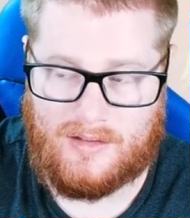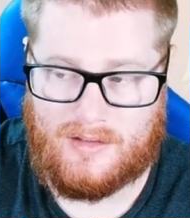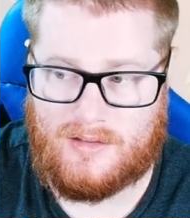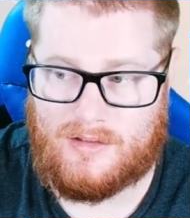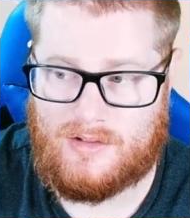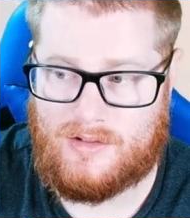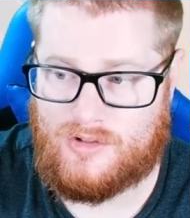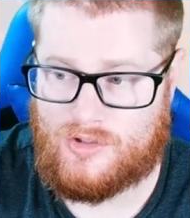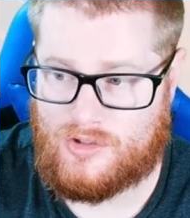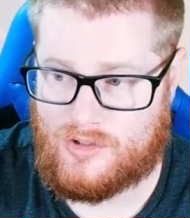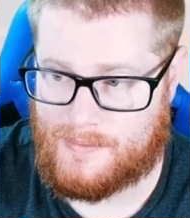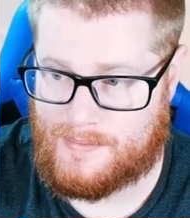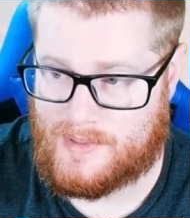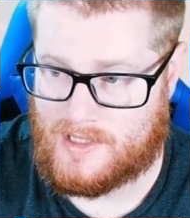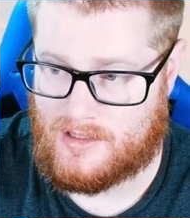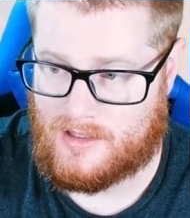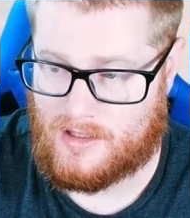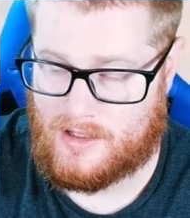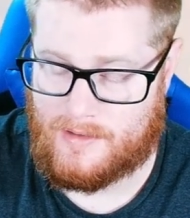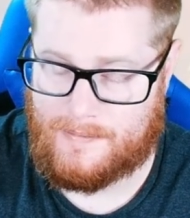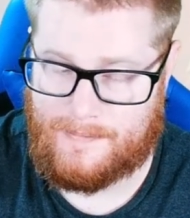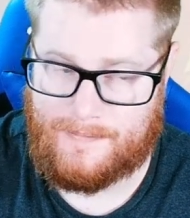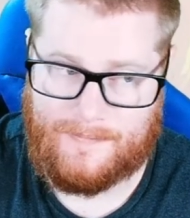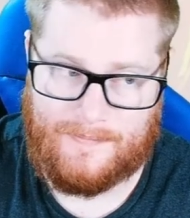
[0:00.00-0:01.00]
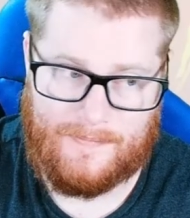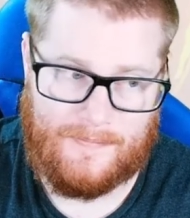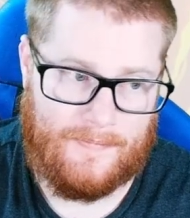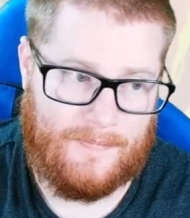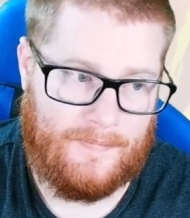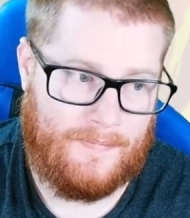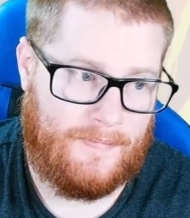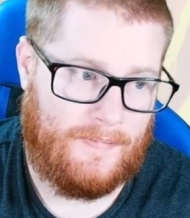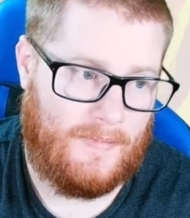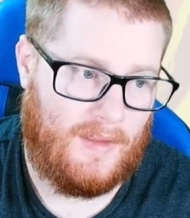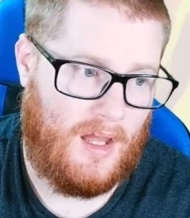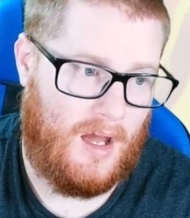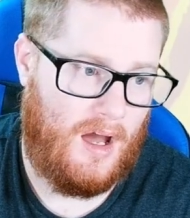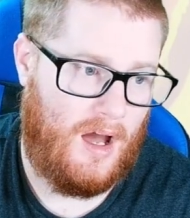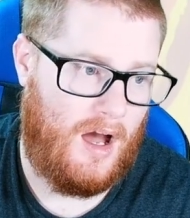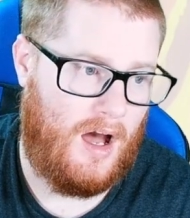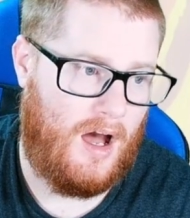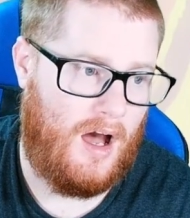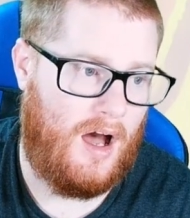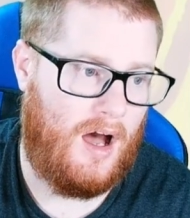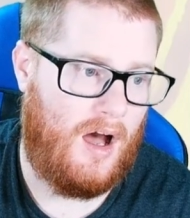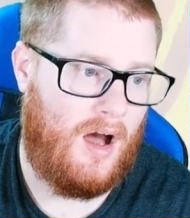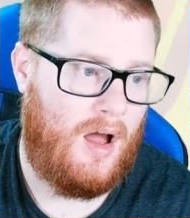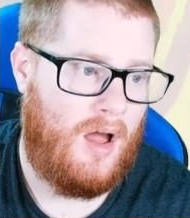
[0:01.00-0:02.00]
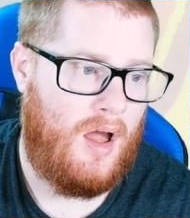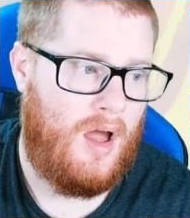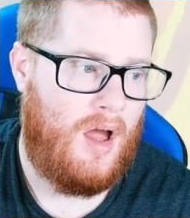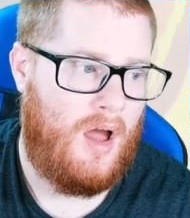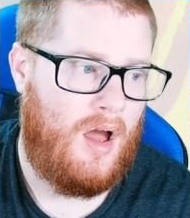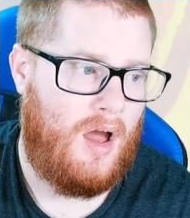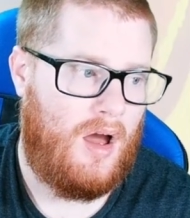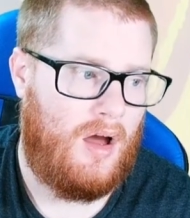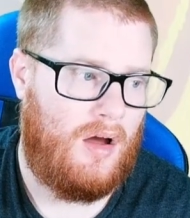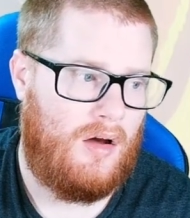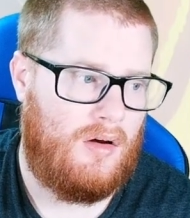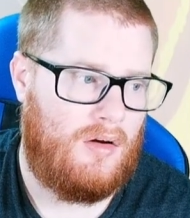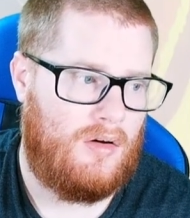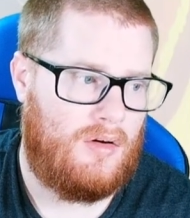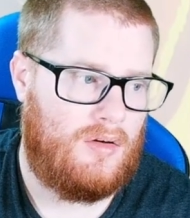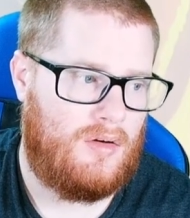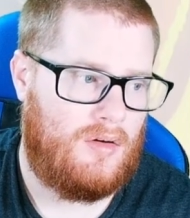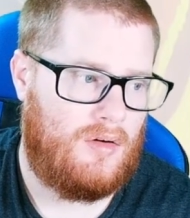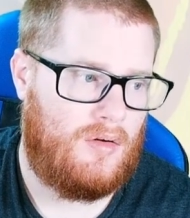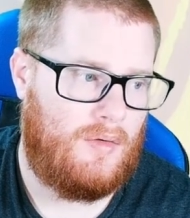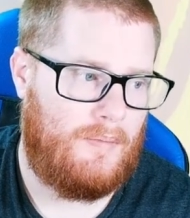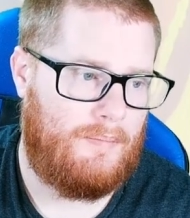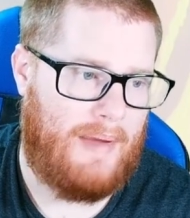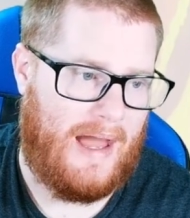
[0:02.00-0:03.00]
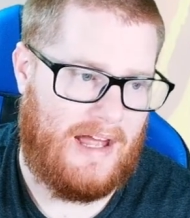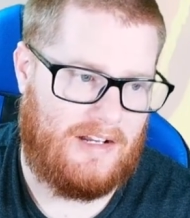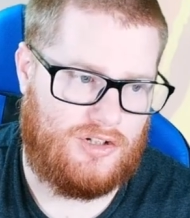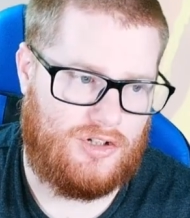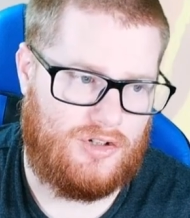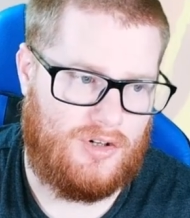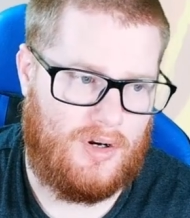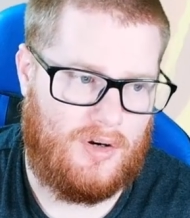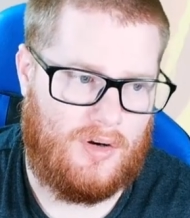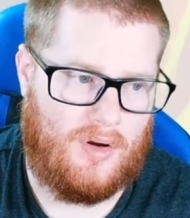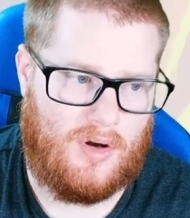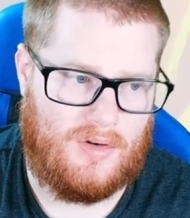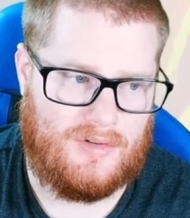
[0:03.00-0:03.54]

you should be good. Bastardon